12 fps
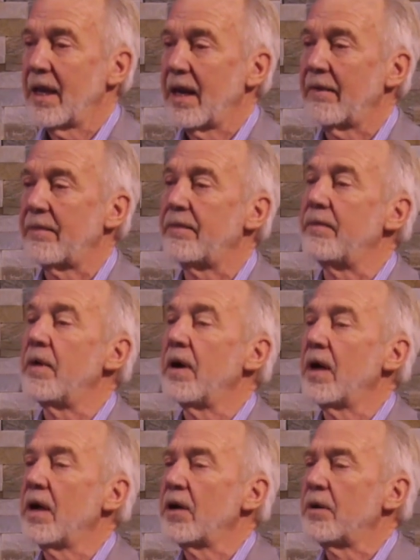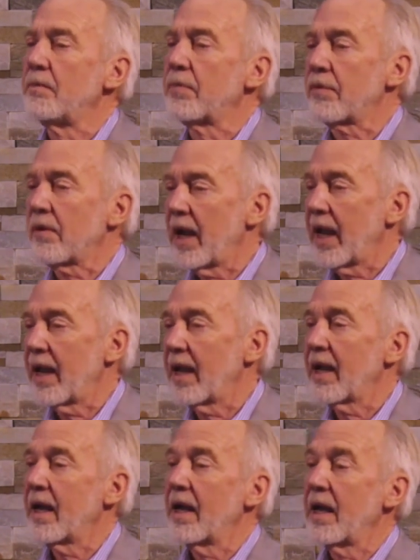of
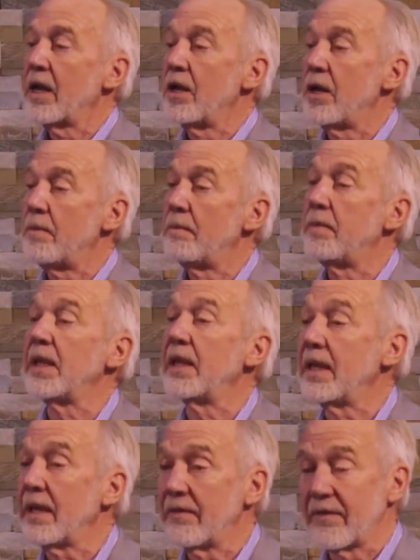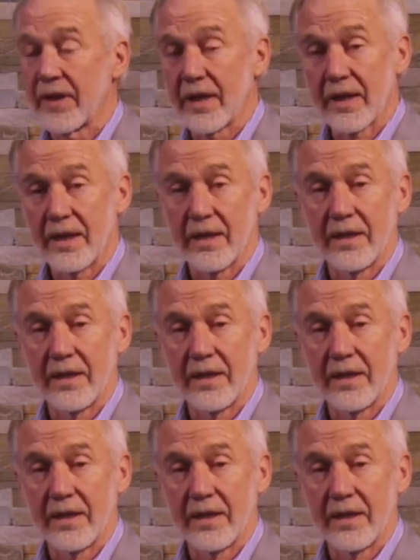praying, believing.